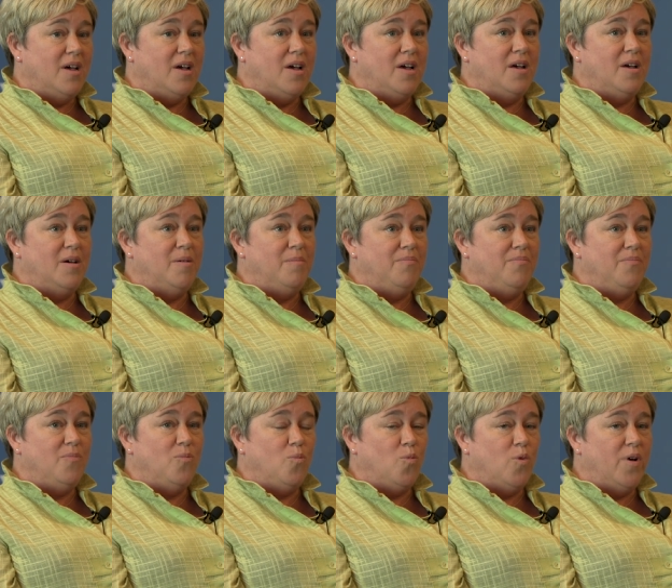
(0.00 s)

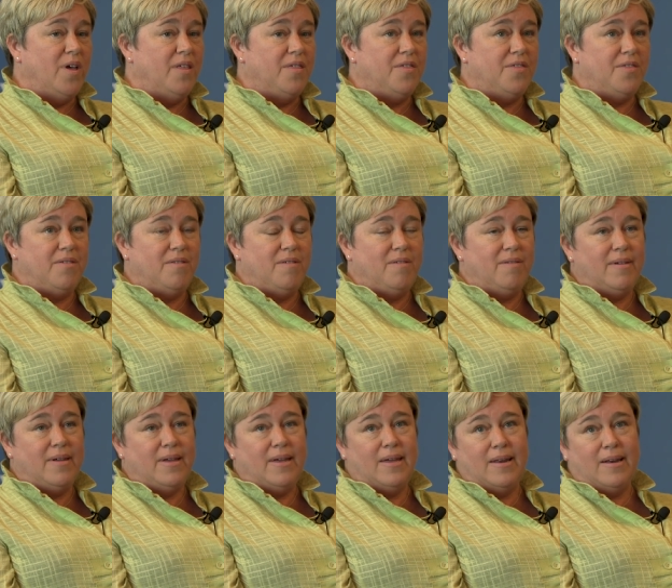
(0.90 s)
um, with,
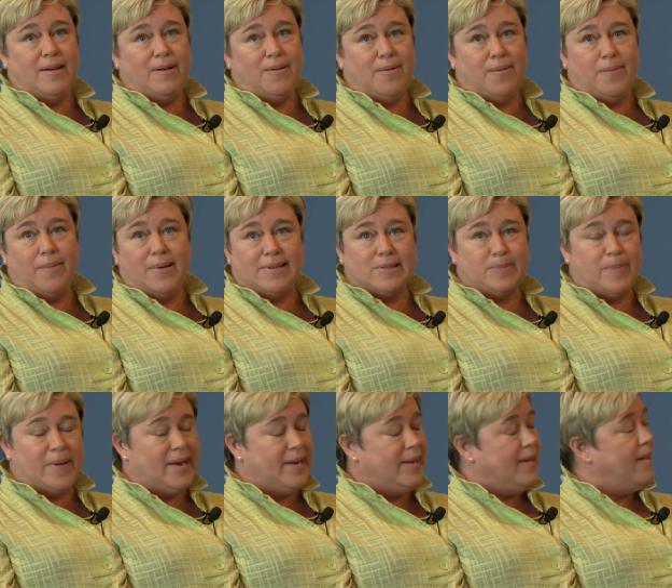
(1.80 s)
you know,
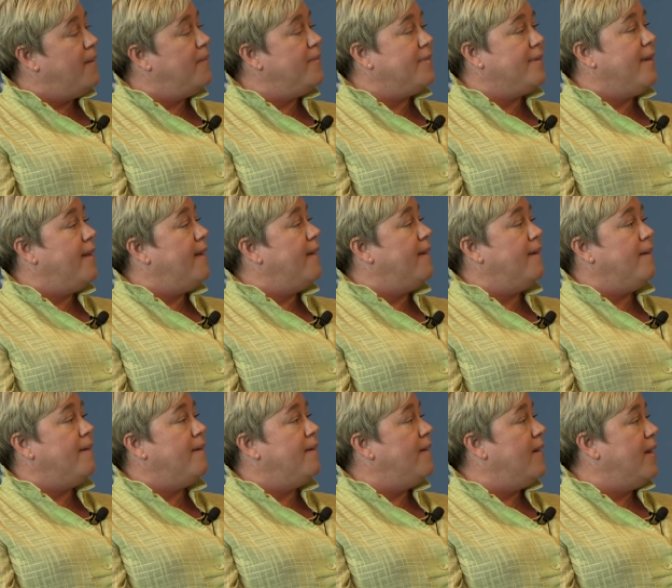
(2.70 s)
expanding
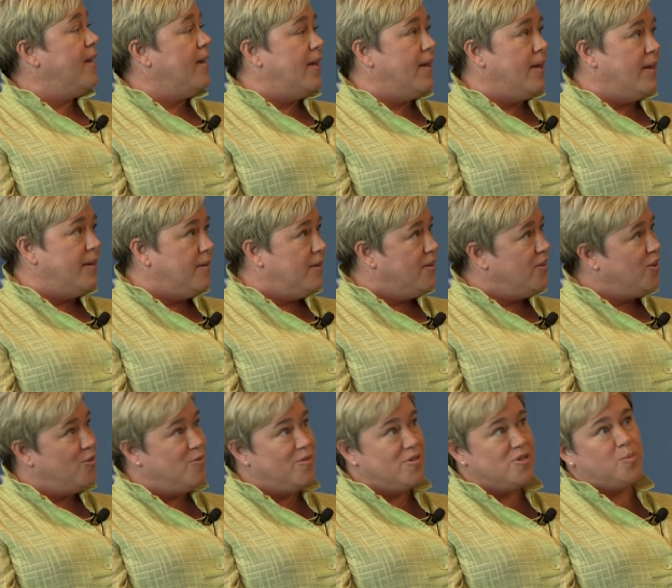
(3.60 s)
healthcare and
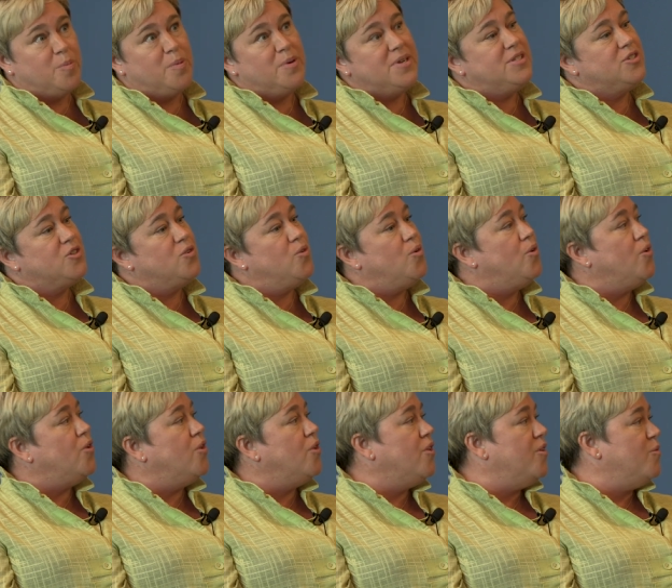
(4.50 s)
universal
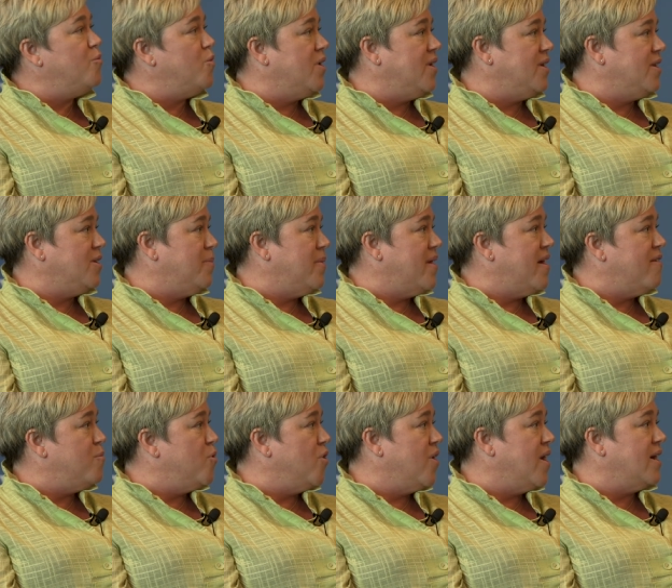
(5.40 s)
preschool and wanting to
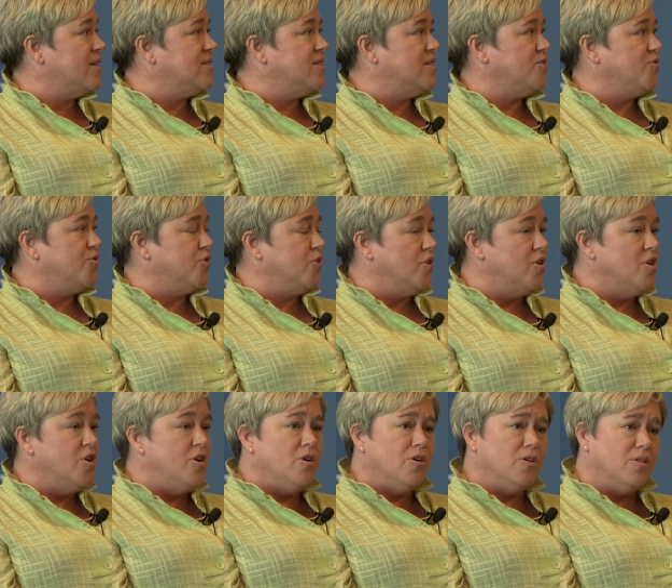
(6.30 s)
have more access for
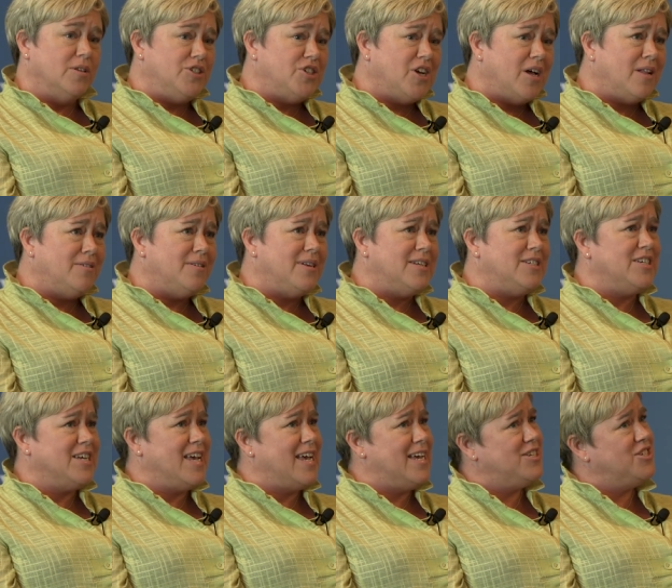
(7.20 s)
early childhood
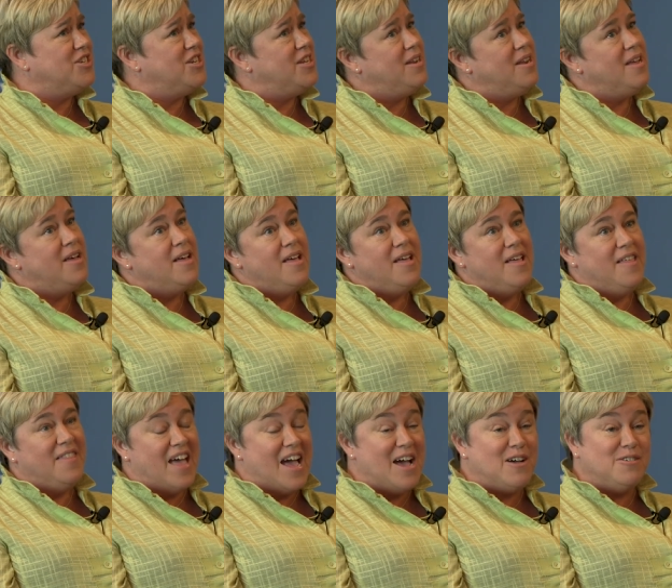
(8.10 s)
education,
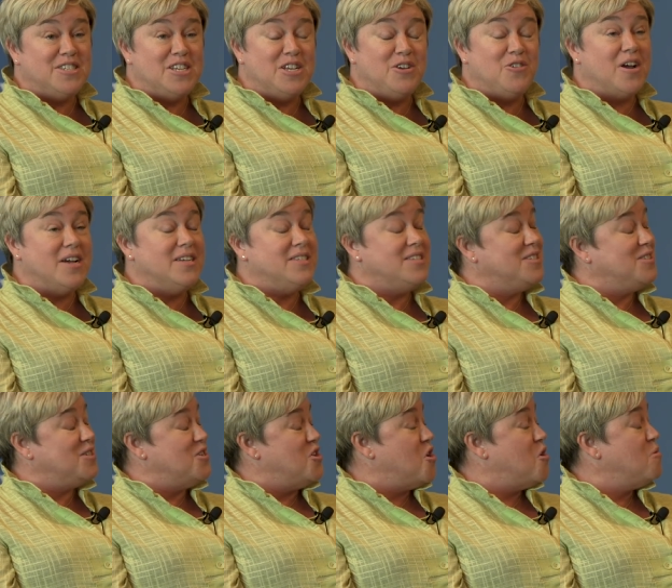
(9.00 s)
the housing
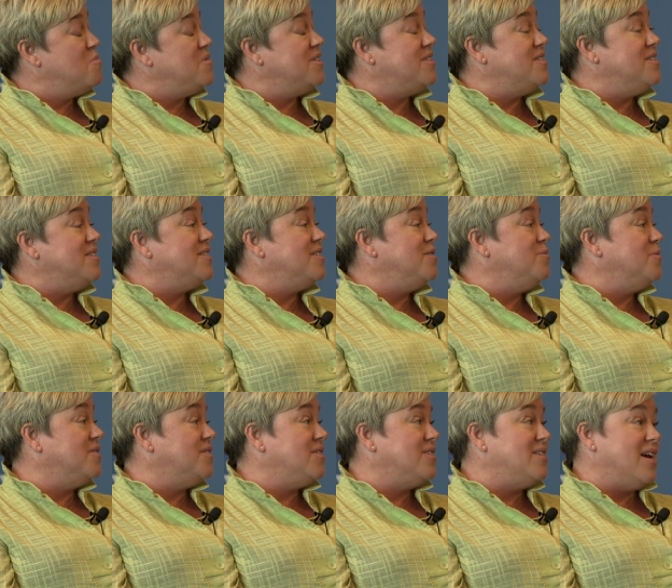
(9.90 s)
crisis and homelessness he
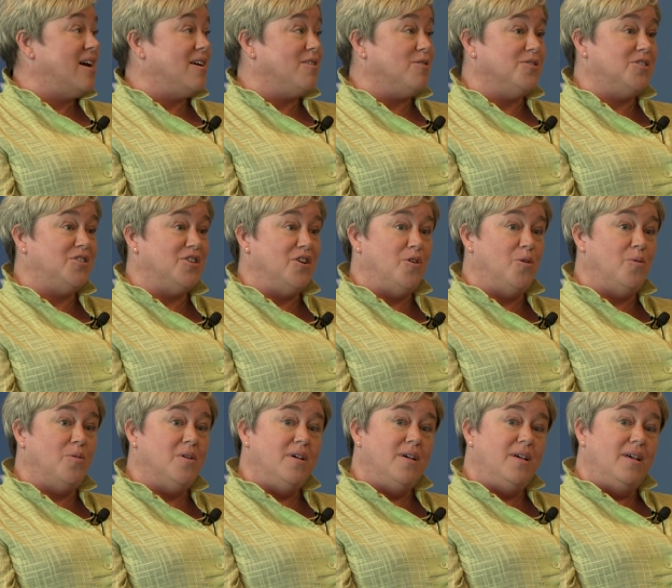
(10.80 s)
wants to tackle.
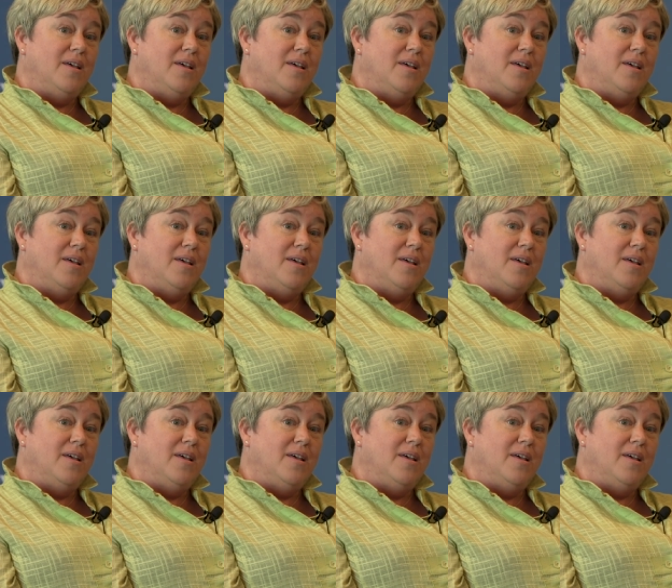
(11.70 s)
So